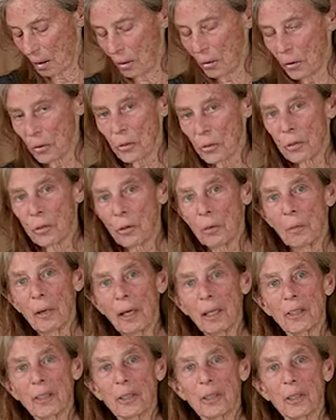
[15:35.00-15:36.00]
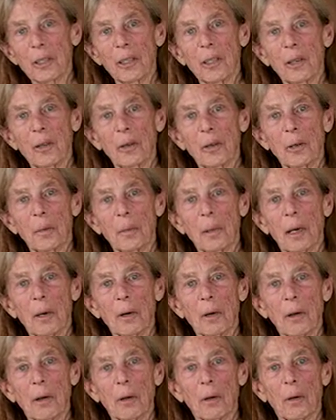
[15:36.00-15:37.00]
There's so much to learn
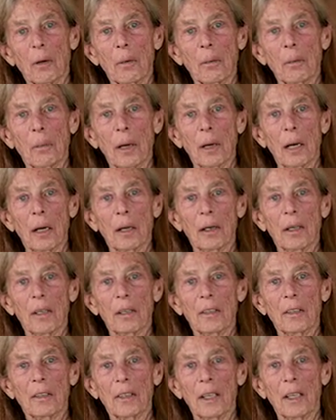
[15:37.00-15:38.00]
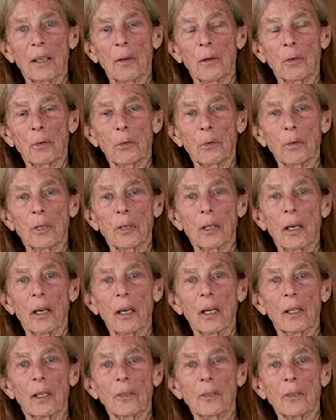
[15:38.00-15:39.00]
about our own bodies, and through
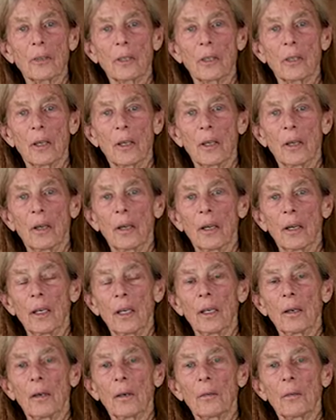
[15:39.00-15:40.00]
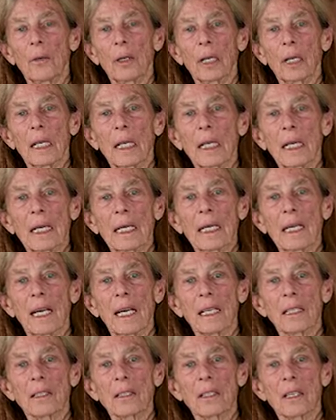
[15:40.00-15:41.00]
touch, it really
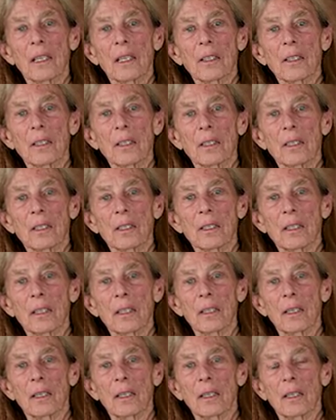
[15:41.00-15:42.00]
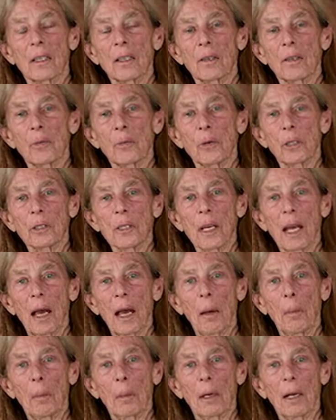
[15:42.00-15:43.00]
connects us to what's
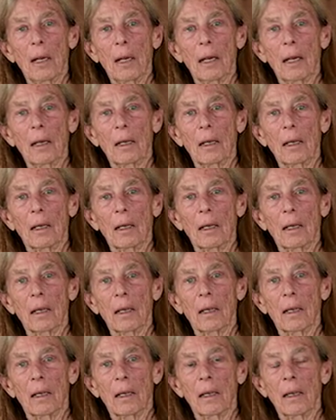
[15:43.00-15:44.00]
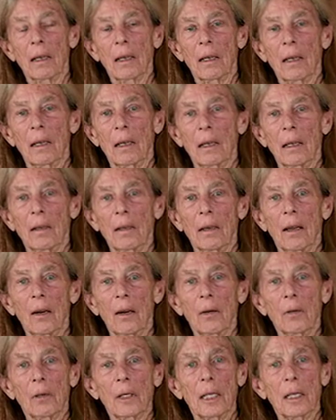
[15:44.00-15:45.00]
happening, not
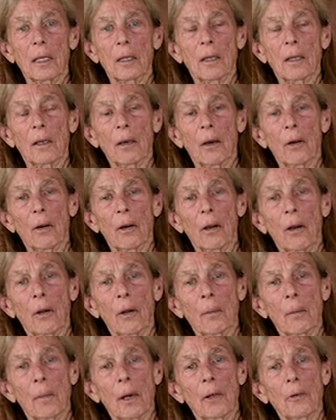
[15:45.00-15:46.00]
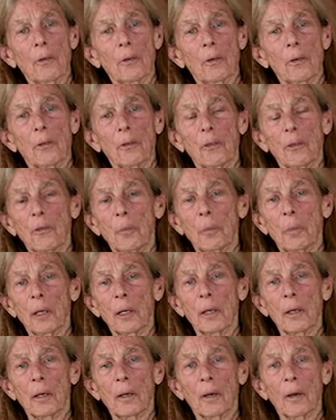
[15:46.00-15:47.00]
only in our muscles,
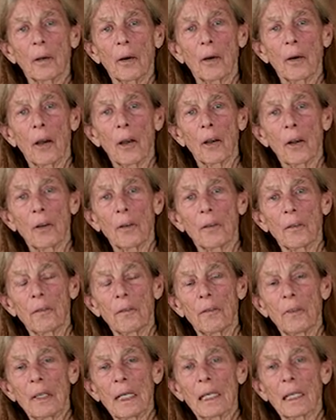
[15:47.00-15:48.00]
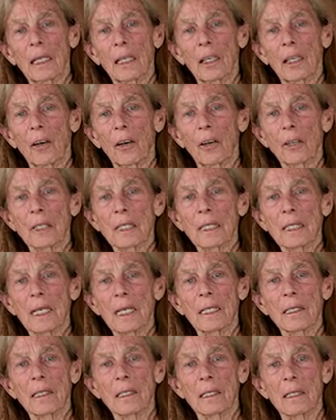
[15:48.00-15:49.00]
but our feeling, our
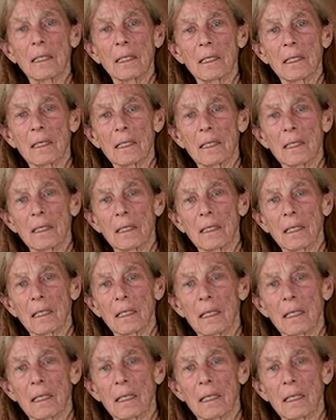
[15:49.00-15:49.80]
senses.